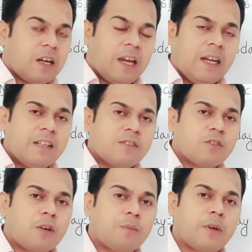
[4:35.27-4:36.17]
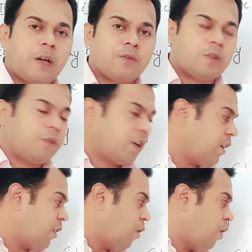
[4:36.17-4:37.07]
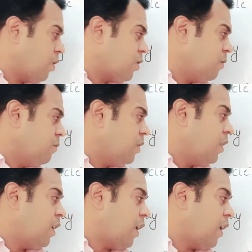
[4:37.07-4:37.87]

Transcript: N is not pronounced over here. Autumn,